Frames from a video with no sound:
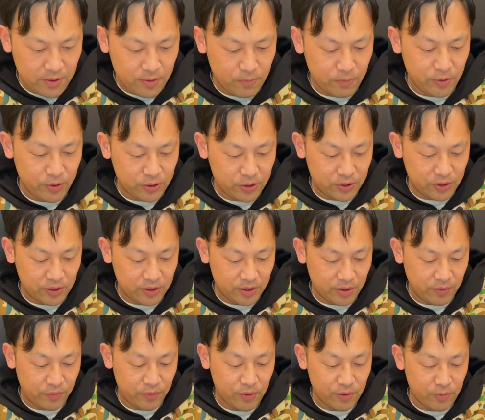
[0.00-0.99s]
which,
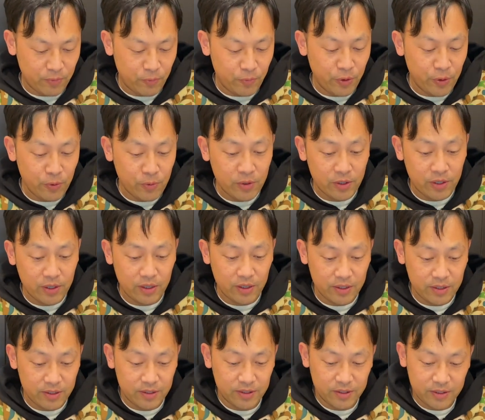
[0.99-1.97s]
if you're a viewer,
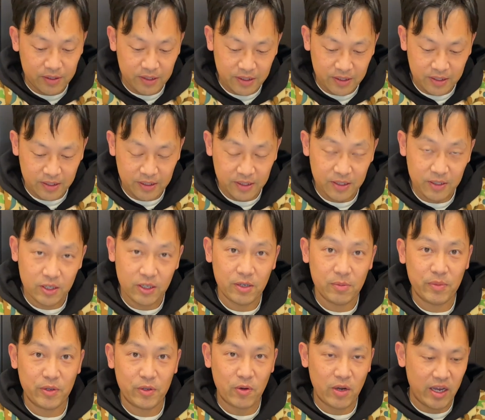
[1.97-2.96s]
is going to
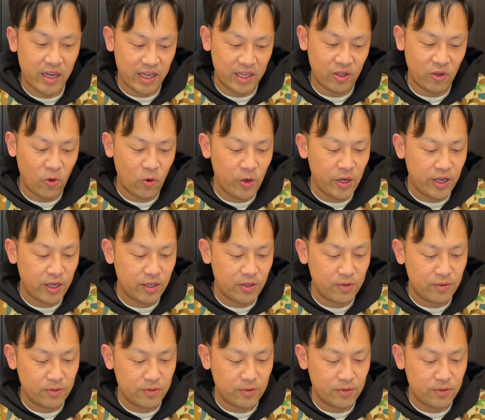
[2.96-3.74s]
be quite annoying.